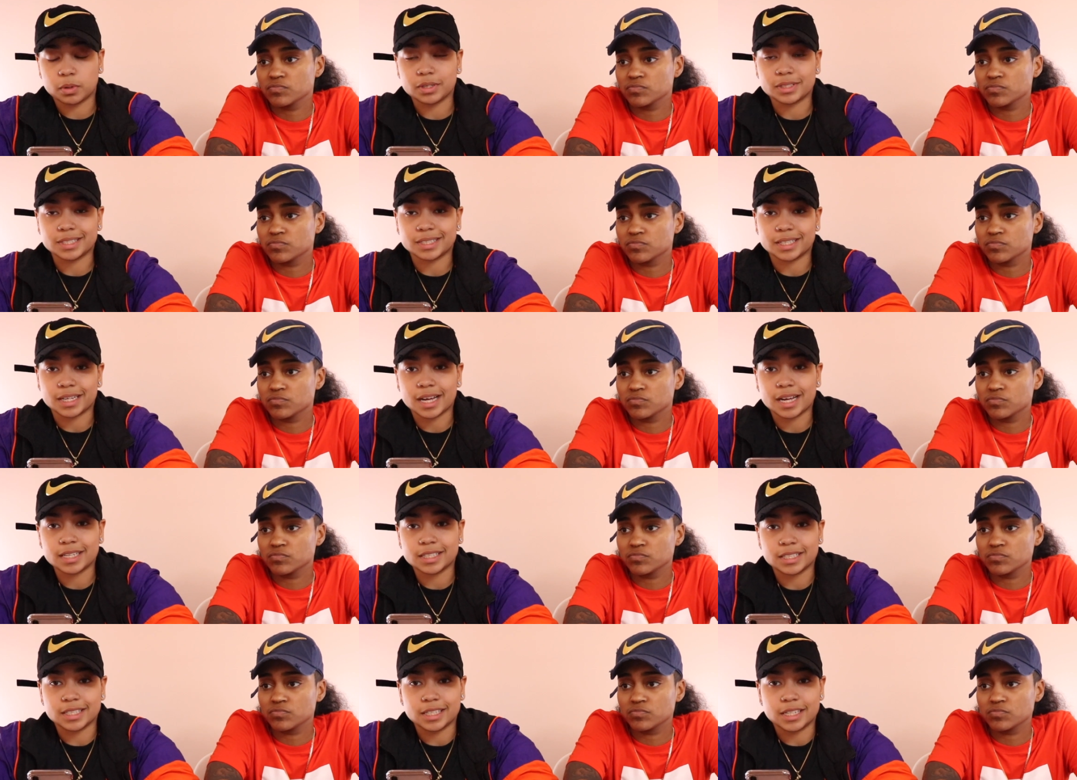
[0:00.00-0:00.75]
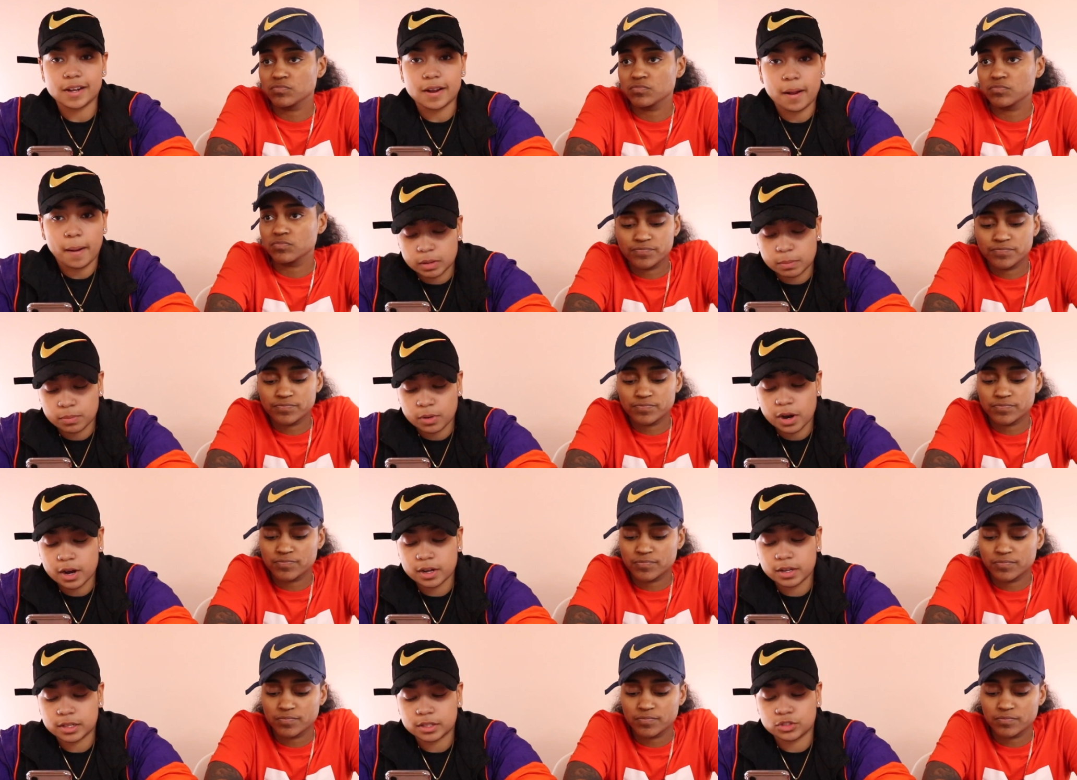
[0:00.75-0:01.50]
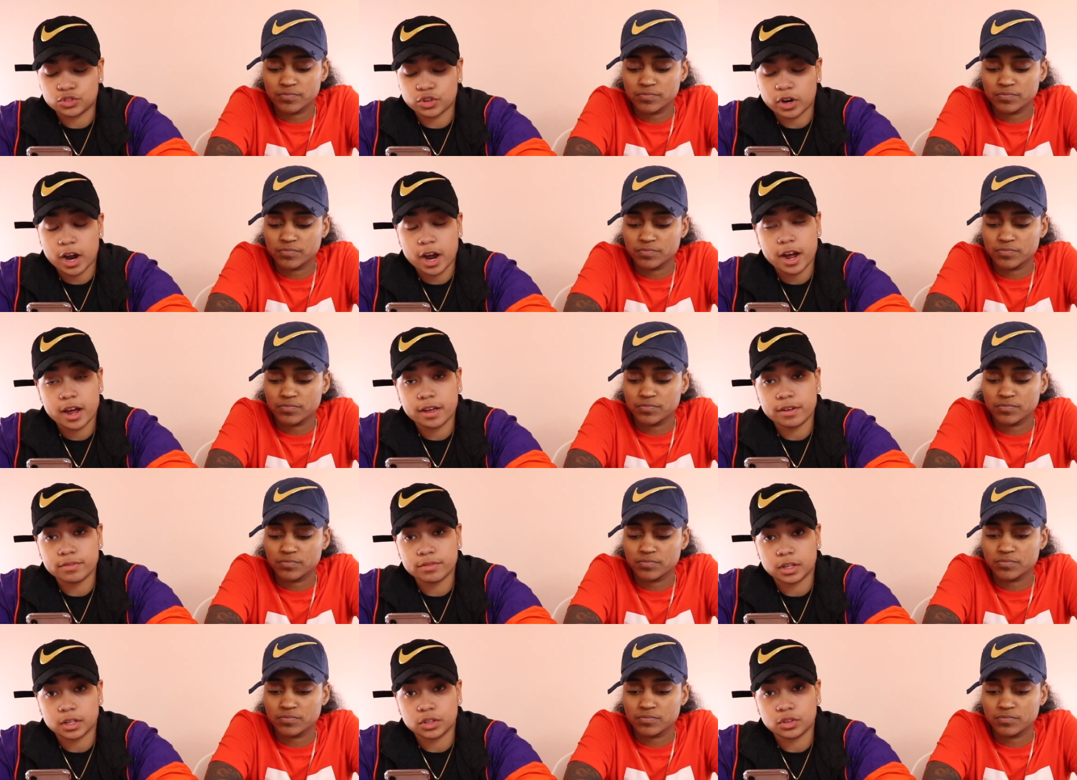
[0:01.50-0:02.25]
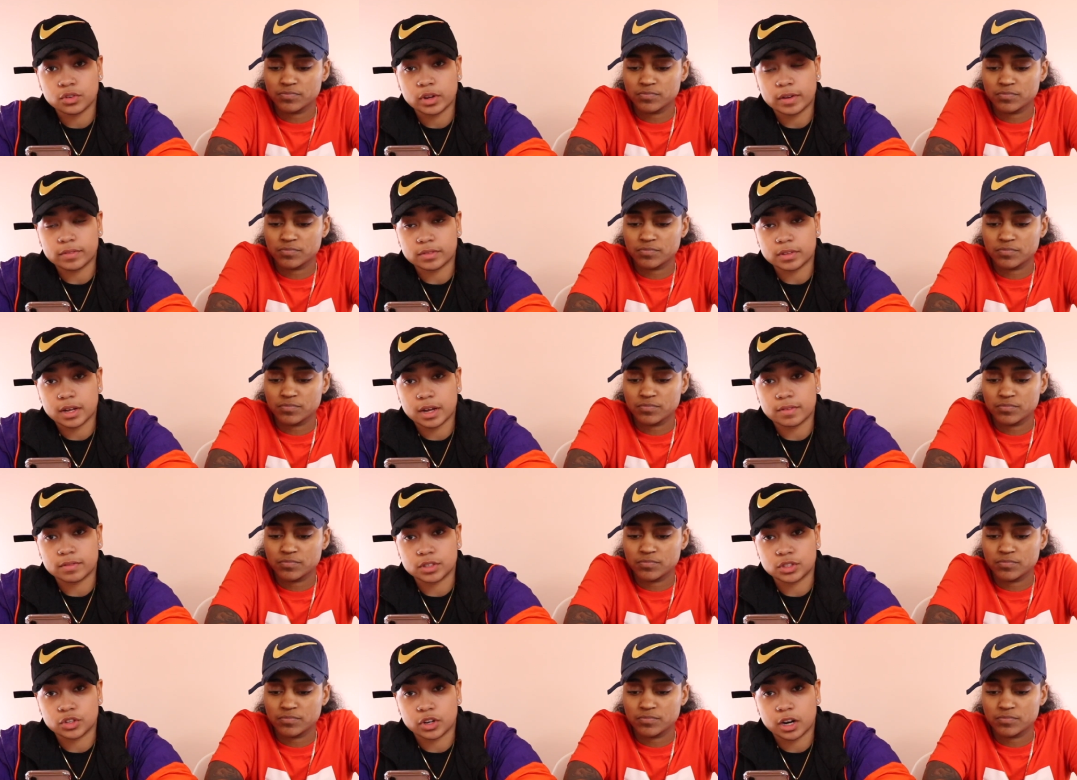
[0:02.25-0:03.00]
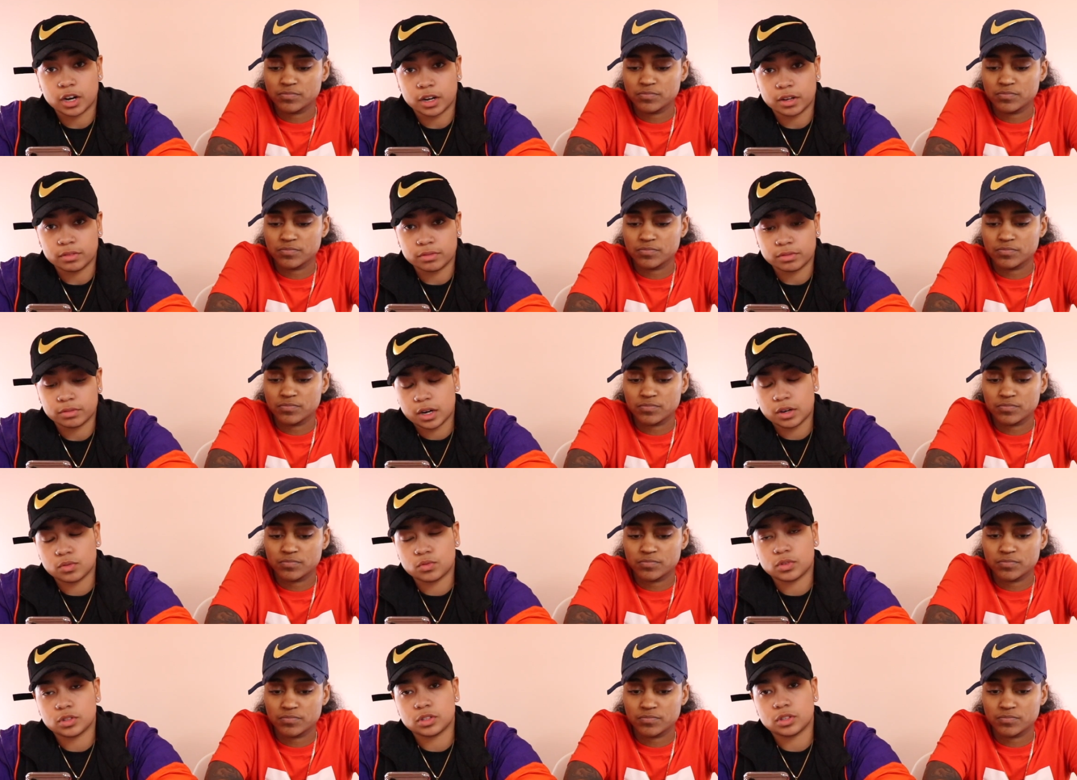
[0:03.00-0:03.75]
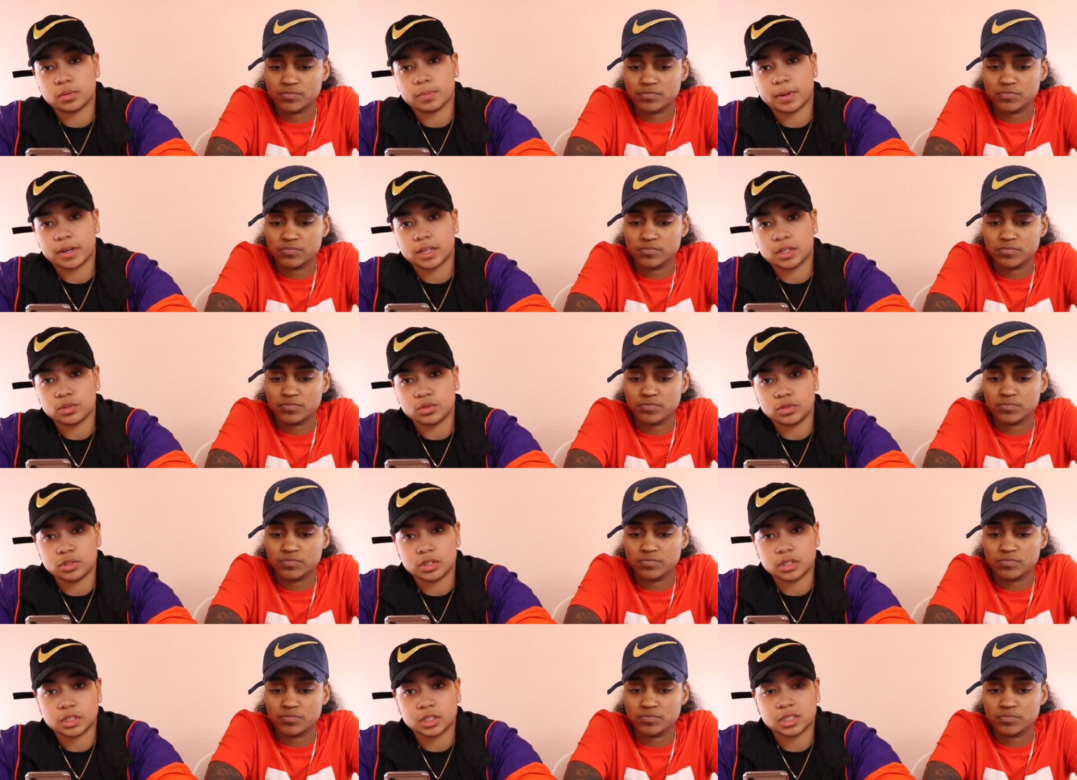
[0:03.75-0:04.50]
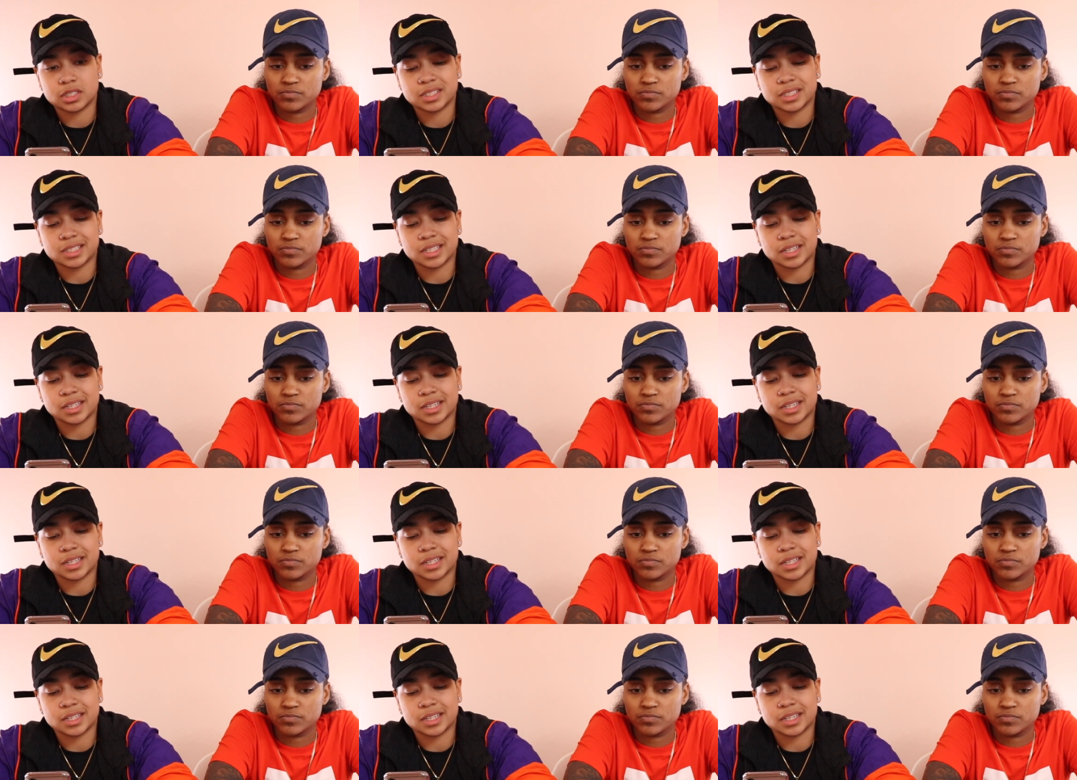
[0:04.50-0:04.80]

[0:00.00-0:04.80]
Speaker 1: personality? Probably drive. You have to have a drive. I don't want nobody who's just